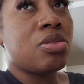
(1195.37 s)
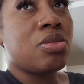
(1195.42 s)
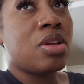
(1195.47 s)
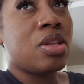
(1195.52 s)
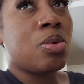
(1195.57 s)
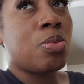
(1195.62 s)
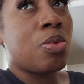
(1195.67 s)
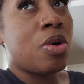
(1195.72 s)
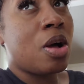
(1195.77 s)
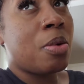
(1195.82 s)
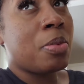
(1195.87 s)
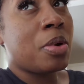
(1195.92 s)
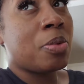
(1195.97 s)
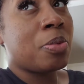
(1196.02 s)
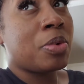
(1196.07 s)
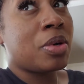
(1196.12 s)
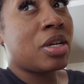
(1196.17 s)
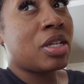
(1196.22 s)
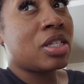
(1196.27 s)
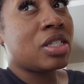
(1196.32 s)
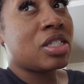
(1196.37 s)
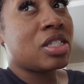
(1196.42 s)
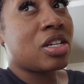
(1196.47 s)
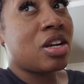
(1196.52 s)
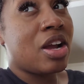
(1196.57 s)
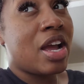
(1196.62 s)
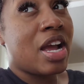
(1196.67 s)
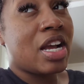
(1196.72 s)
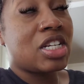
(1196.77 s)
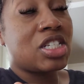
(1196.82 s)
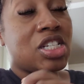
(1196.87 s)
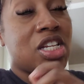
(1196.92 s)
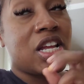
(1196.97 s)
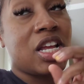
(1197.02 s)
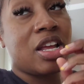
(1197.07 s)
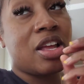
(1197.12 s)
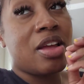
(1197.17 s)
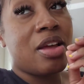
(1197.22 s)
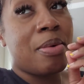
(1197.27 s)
And the Walmart ones are actually